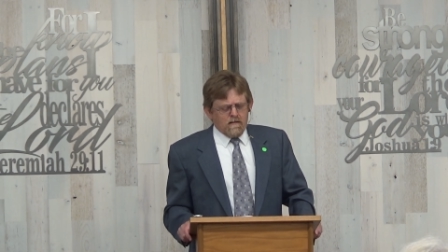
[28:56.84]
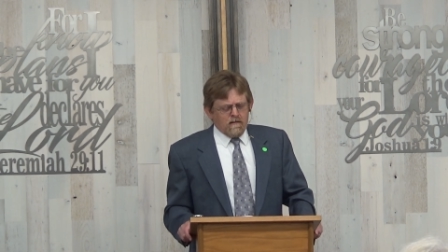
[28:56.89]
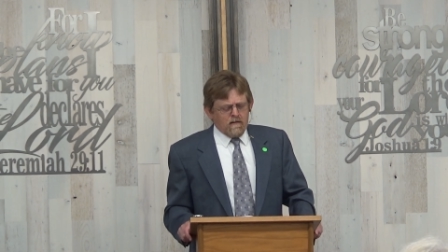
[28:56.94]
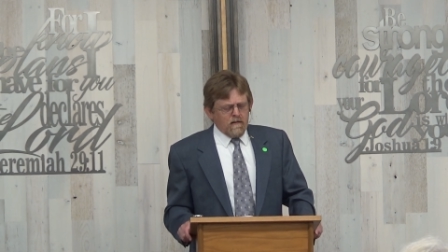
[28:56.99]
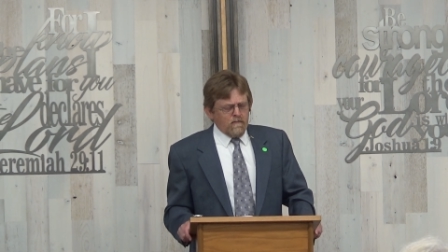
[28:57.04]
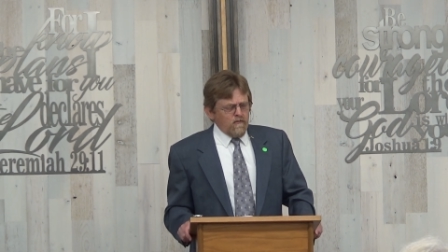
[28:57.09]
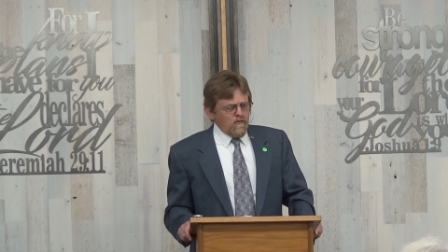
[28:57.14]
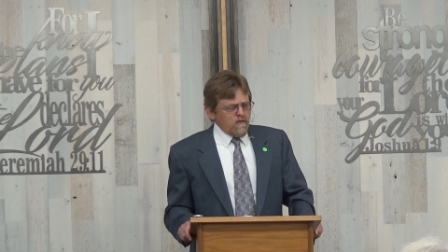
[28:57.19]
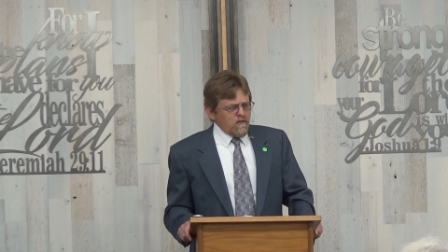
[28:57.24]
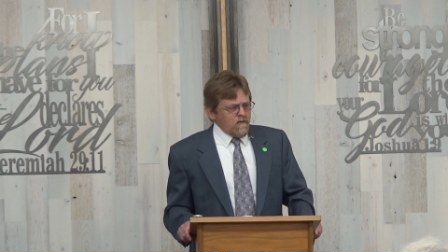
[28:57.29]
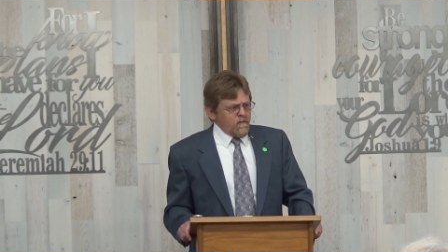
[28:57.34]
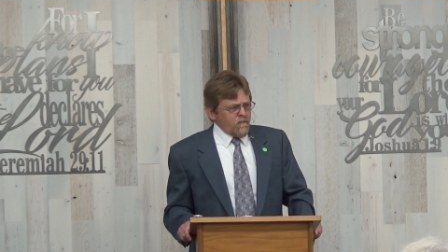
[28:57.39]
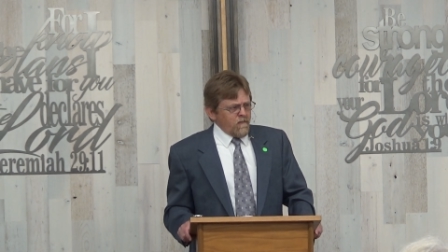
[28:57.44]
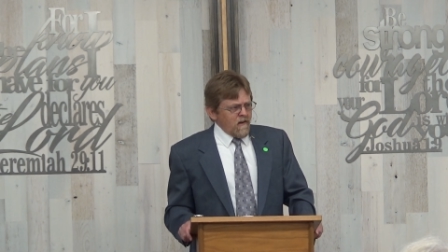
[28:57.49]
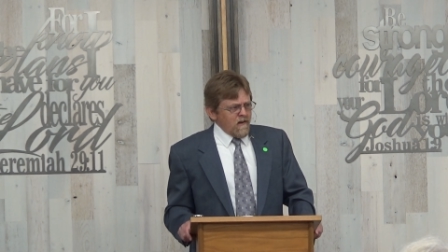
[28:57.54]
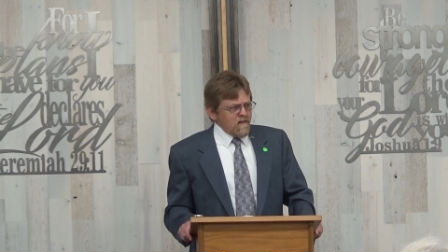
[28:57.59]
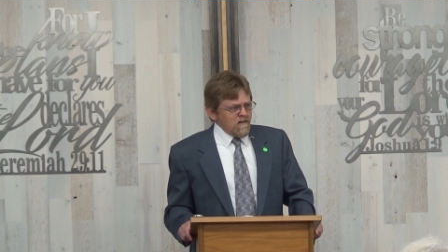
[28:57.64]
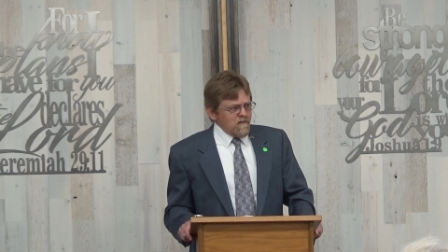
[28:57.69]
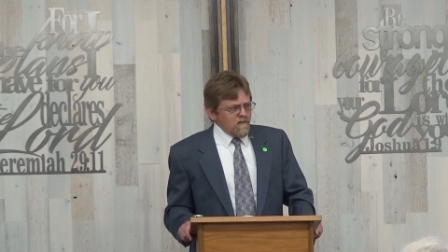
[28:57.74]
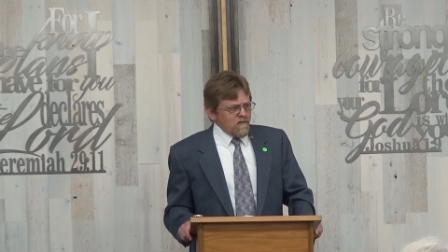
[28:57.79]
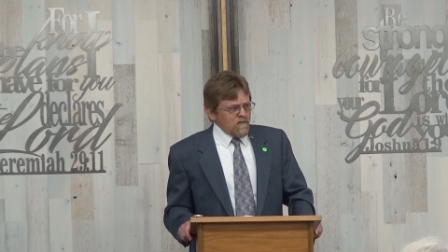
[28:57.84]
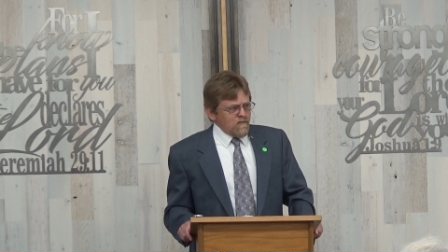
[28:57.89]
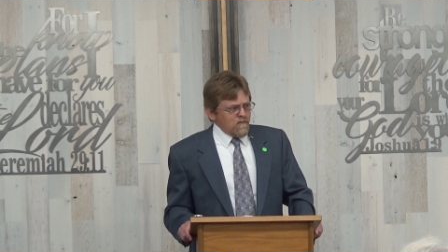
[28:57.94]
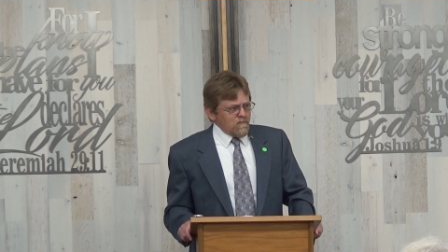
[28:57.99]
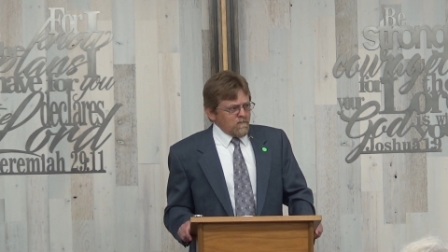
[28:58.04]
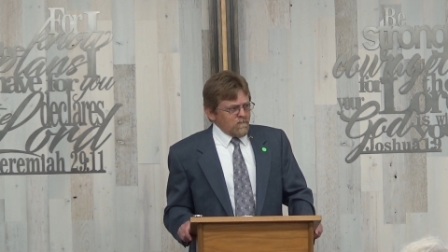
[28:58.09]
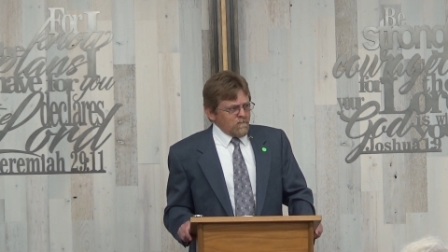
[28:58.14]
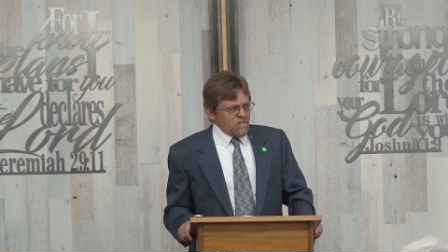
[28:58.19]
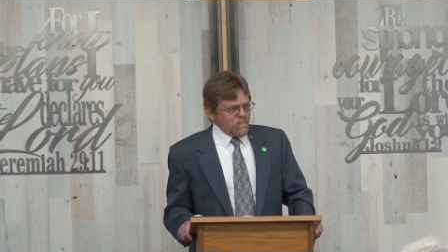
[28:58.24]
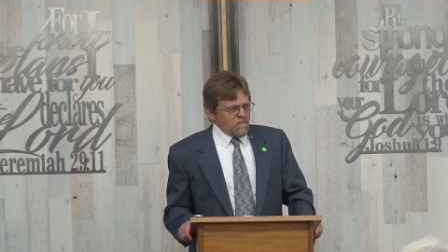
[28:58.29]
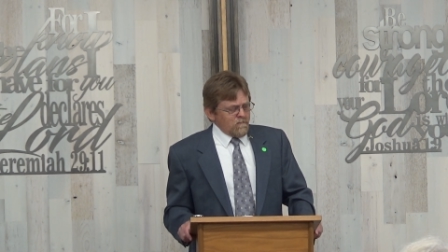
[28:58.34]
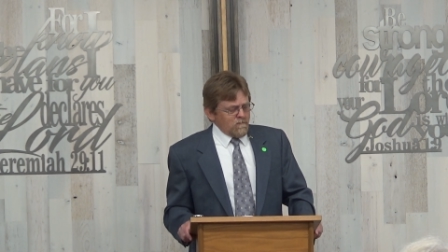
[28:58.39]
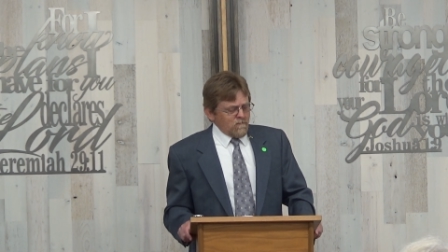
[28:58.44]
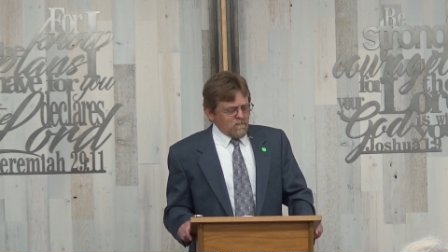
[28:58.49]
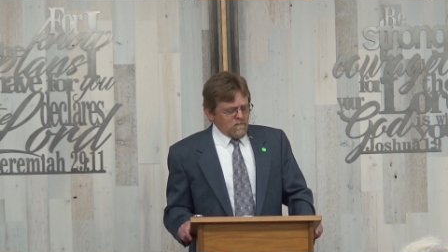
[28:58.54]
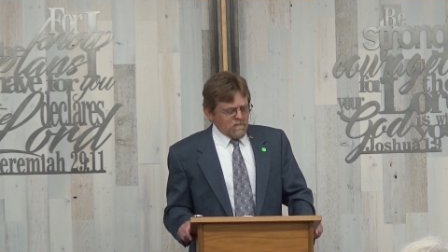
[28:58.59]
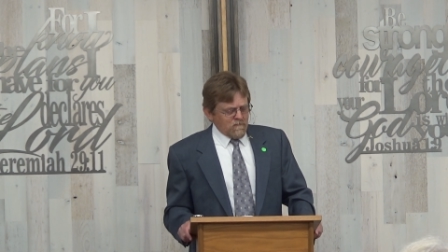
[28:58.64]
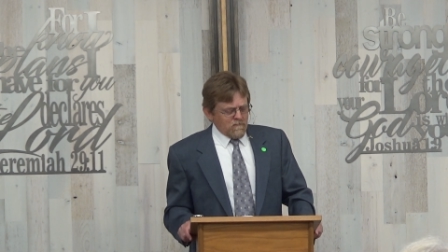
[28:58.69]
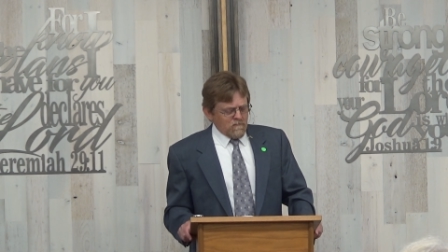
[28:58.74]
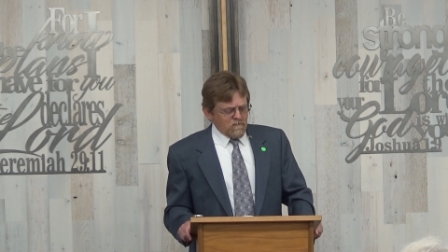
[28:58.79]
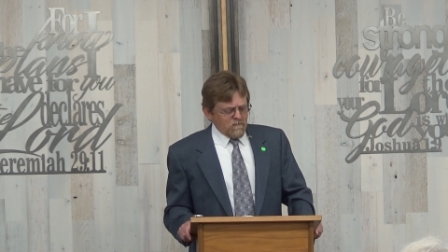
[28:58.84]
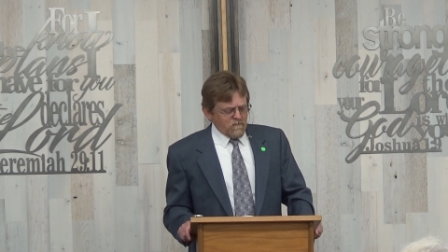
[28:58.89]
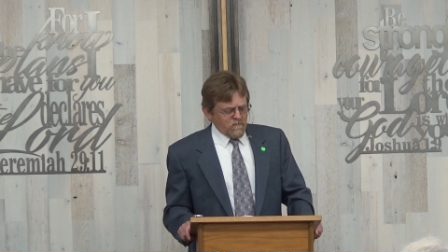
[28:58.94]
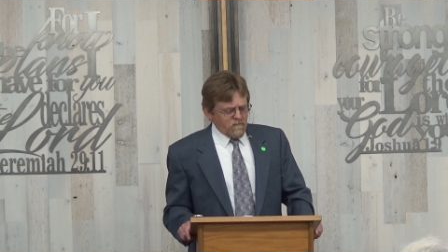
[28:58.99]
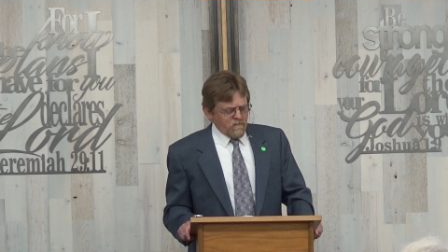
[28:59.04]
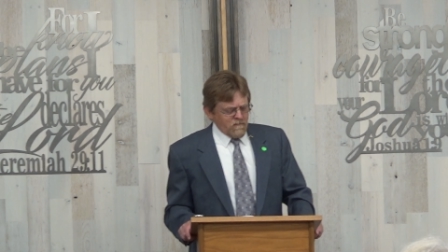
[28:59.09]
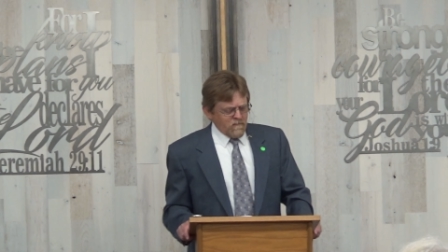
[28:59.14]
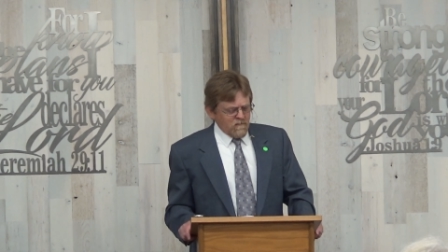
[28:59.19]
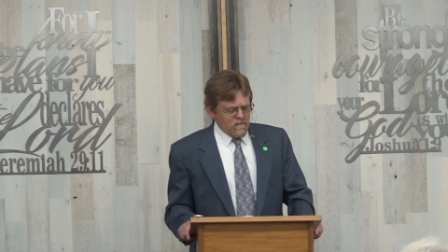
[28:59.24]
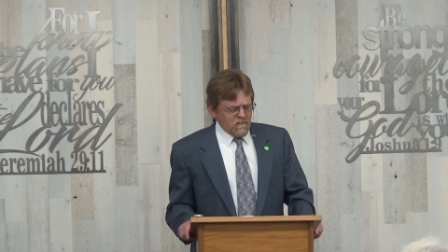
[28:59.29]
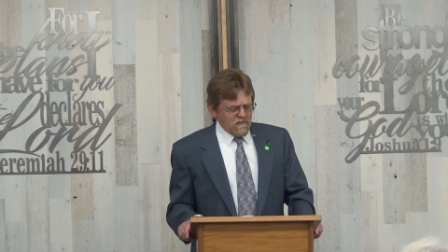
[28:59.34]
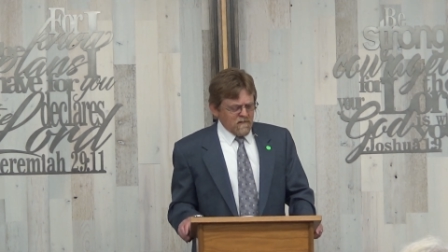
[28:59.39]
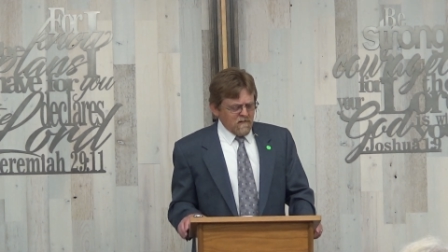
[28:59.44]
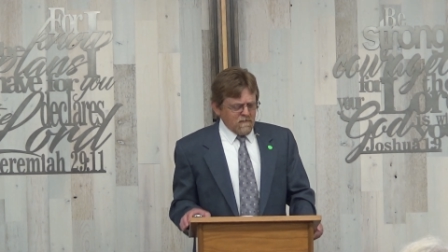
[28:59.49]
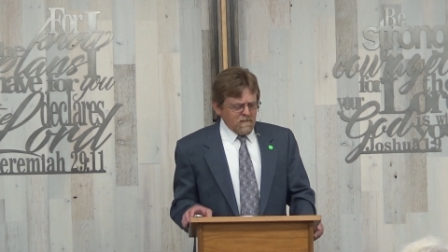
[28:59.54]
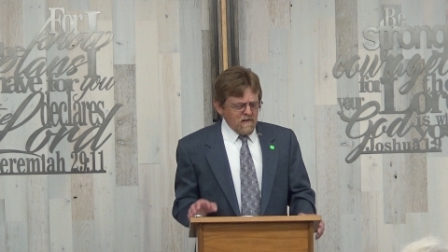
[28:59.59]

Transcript: I want to invite you to